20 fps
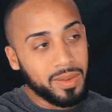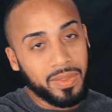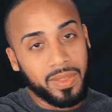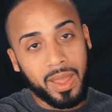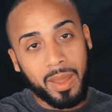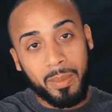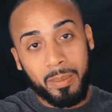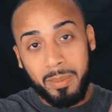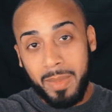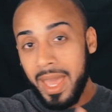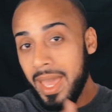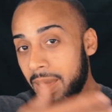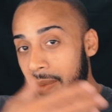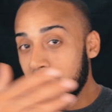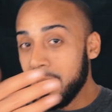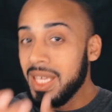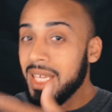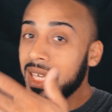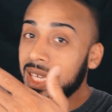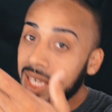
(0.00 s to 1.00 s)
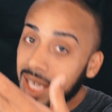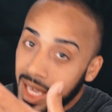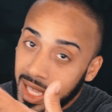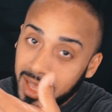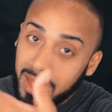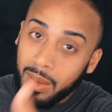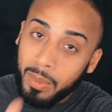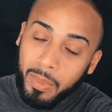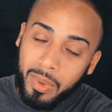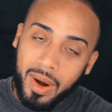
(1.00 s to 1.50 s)
they may
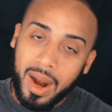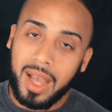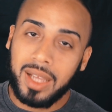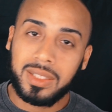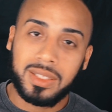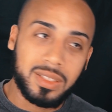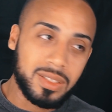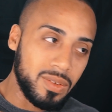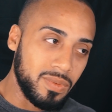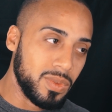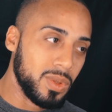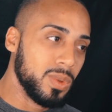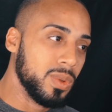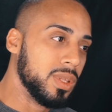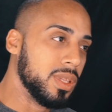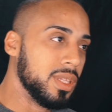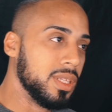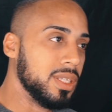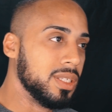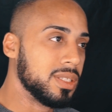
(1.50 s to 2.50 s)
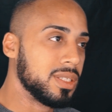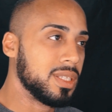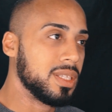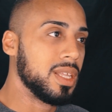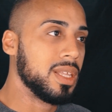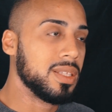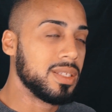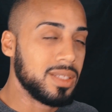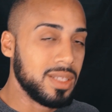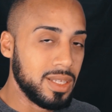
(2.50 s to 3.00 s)
begin the process of doing
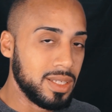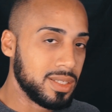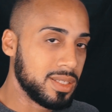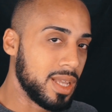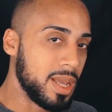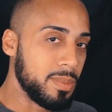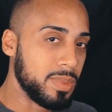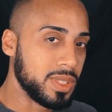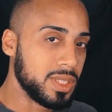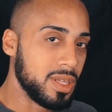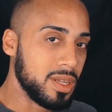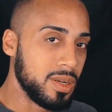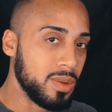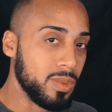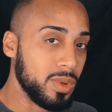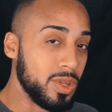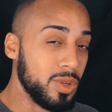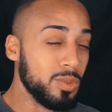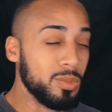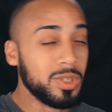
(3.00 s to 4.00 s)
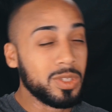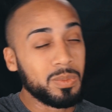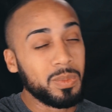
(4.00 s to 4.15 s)
this type of study with humans,